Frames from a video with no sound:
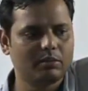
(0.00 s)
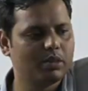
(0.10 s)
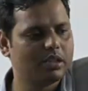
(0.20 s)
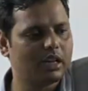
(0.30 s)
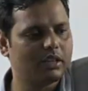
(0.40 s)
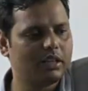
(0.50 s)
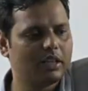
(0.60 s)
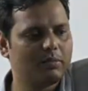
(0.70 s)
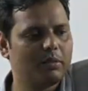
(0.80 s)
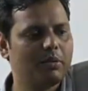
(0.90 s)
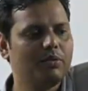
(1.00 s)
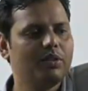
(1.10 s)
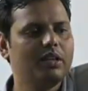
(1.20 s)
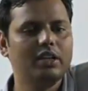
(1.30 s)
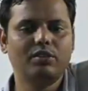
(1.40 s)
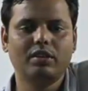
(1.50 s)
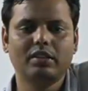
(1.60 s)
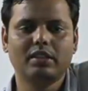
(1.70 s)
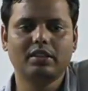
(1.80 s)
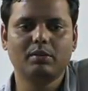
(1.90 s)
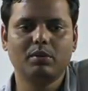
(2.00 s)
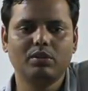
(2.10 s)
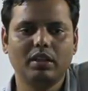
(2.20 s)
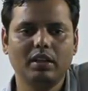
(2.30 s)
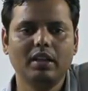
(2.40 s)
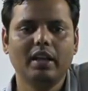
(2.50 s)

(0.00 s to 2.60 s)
of the Chalcolithic people, we need to discuss about the